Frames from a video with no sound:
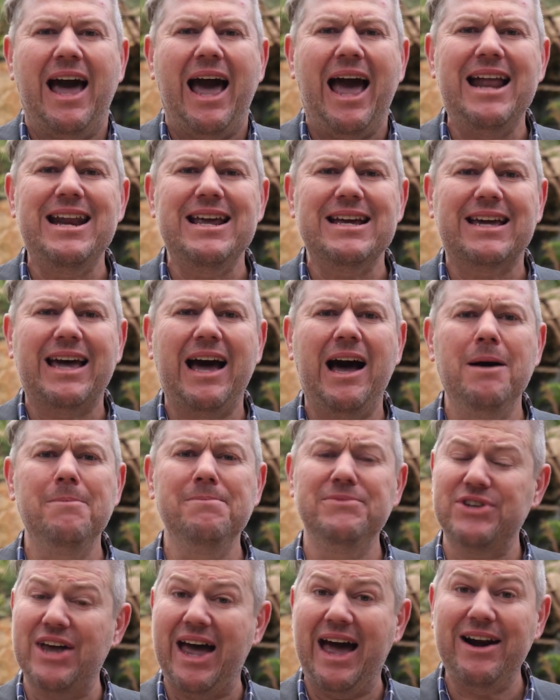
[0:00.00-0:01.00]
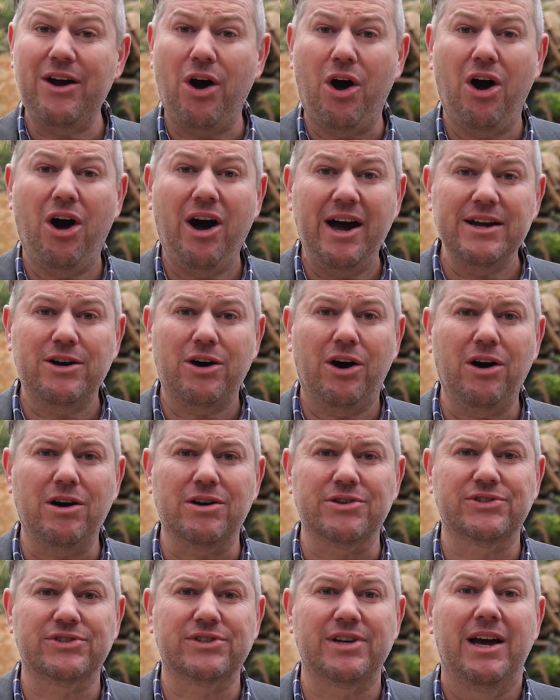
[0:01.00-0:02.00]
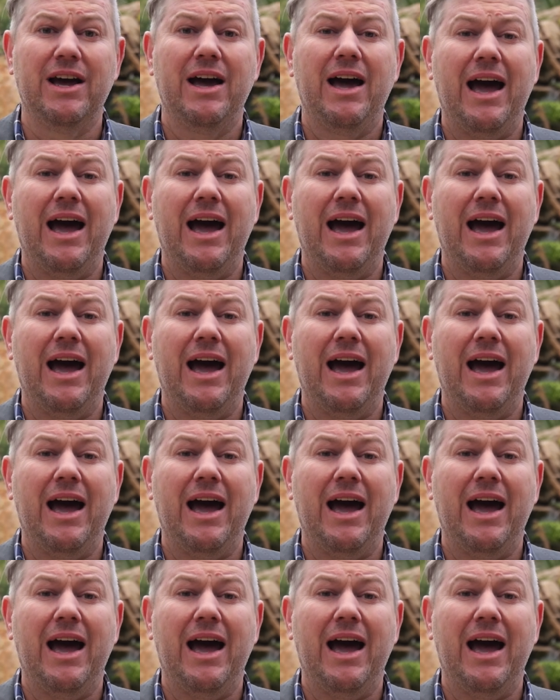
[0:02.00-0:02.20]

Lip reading: And it comes at a high cost,